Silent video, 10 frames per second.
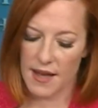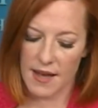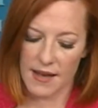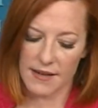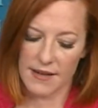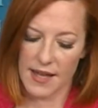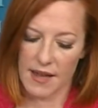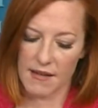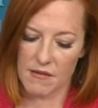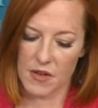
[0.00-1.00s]
uh,
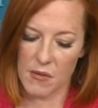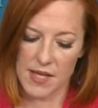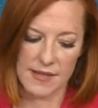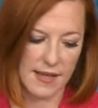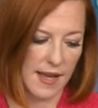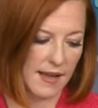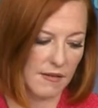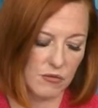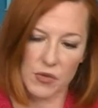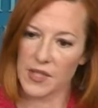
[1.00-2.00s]
a, there was
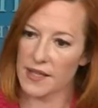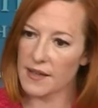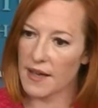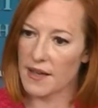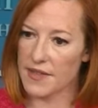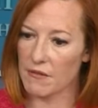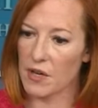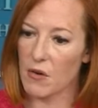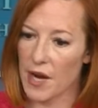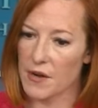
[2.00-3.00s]
a ruling uh, that
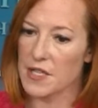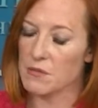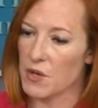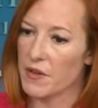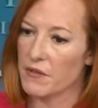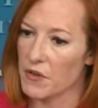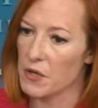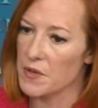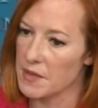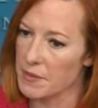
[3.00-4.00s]
required us moving
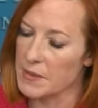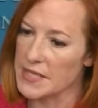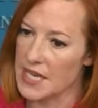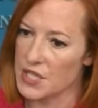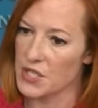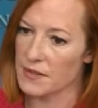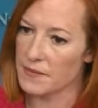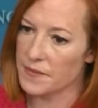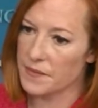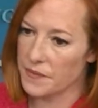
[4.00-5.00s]
forward with implementation.
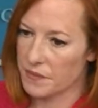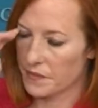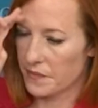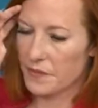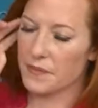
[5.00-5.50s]
And then last one,